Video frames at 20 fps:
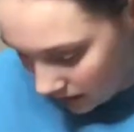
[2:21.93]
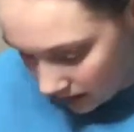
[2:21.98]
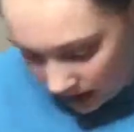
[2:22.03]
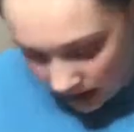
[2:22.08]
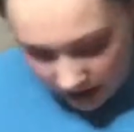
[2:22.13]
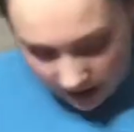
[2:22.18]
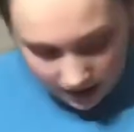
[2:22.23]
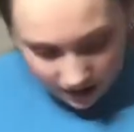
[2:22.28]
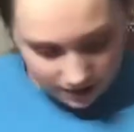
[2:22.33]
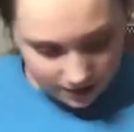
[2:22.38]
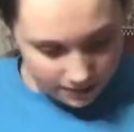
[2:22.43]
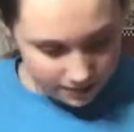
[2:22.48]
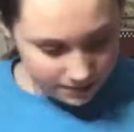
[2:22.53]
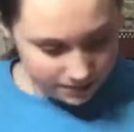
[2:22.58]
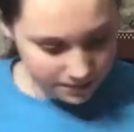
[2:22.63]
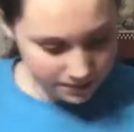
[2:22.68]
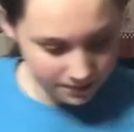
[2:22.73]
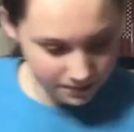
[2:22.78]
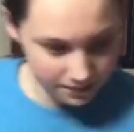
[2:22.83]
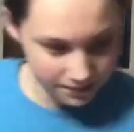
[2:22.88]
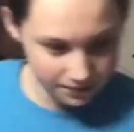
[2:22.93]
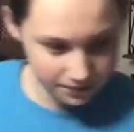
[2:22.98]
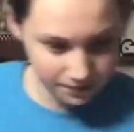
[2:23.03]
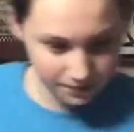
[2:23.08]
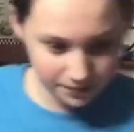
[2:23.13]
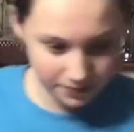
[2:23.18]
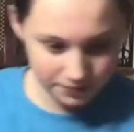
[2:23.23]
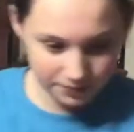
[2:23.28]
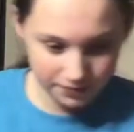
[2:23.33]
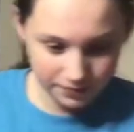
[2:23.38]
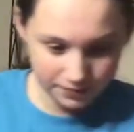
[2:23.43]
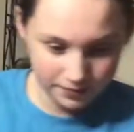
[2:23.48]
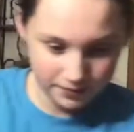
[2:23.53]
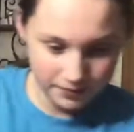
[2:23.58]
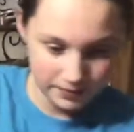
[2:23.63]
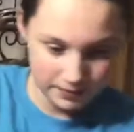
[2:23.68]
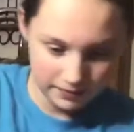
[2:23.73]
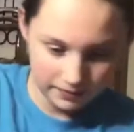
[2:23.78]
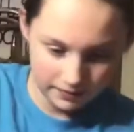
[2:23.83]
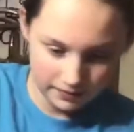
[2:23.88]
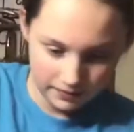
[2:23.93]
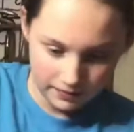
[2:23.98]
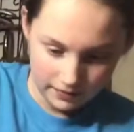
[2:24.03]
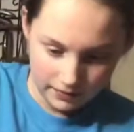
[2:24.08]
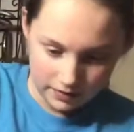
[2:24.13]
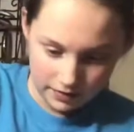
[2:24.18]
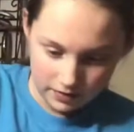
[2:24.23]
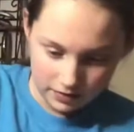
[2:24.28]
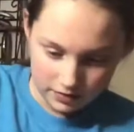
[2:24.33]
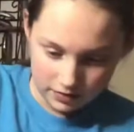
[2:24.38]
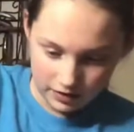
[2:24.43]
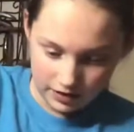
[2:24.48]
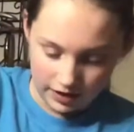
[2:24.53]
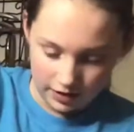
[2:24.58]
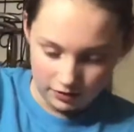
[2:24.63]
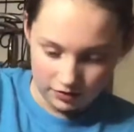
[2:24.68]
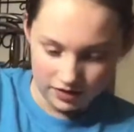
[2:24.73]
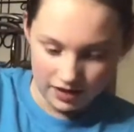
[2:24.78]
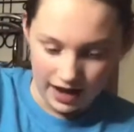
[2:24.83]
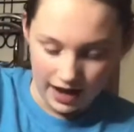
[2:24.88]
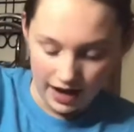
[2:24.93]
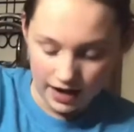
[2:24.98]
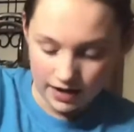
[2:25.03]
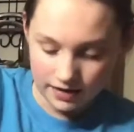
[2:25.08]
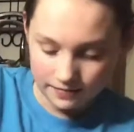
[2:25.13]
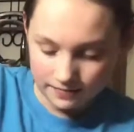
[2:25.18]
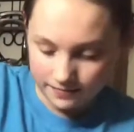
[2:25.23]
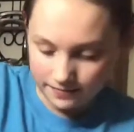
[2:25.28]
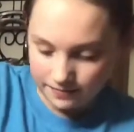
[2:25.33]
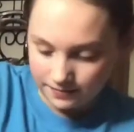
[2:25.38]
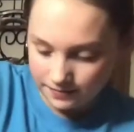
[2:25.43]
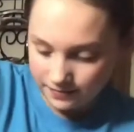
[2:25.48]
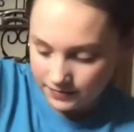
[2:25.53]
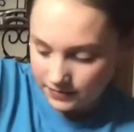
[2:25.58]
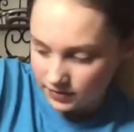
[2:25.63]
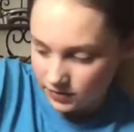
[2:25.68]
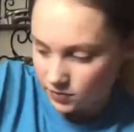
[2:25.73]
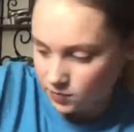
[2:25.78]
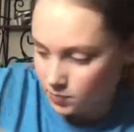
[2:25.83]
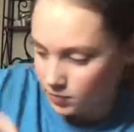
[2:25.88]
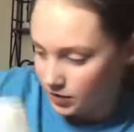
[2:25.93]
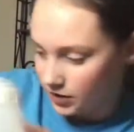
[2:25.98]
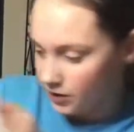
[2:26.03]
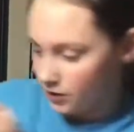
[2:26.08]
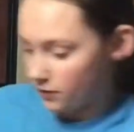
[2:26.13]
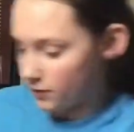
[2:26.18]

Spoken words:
Okay. So there's that. Let's put it